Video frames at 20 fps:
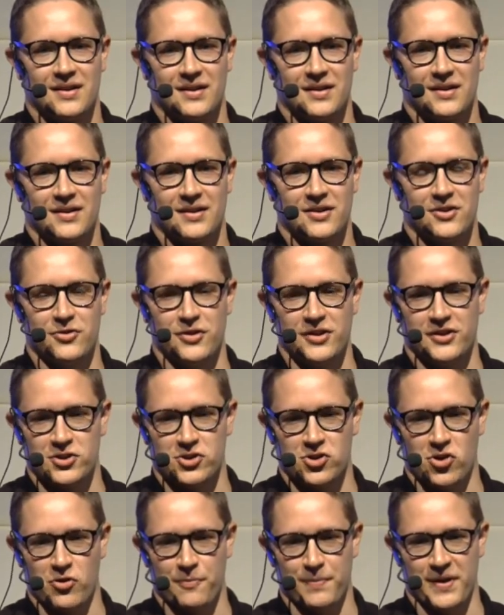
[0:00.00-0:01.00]
you need to
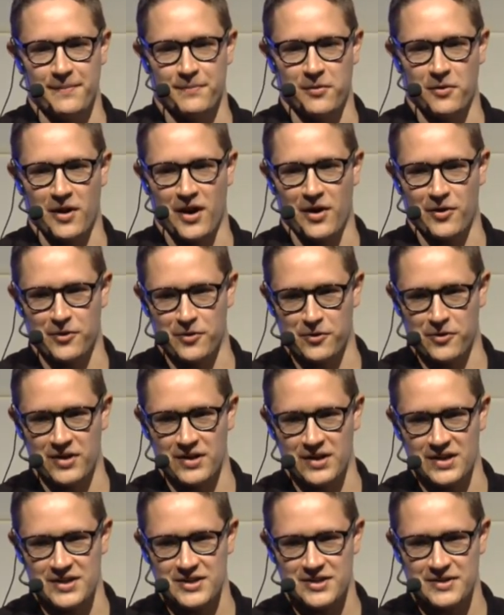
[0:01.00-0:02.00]
show people how good it
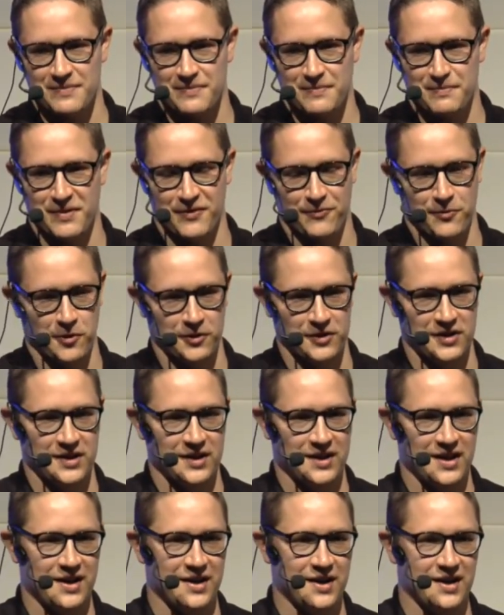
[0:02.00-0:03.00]
is before they
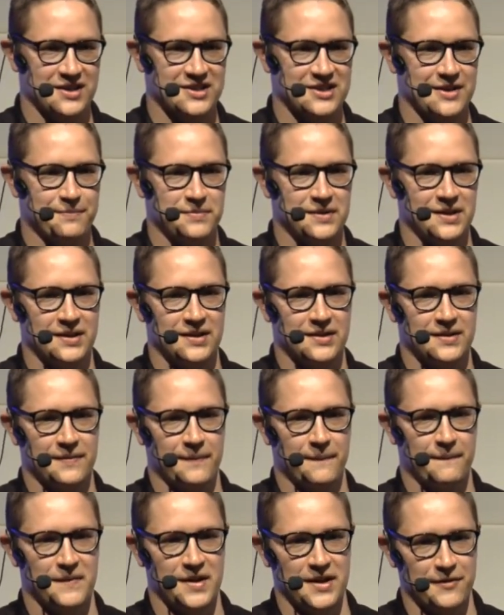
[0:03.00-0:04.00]
can accept it. If you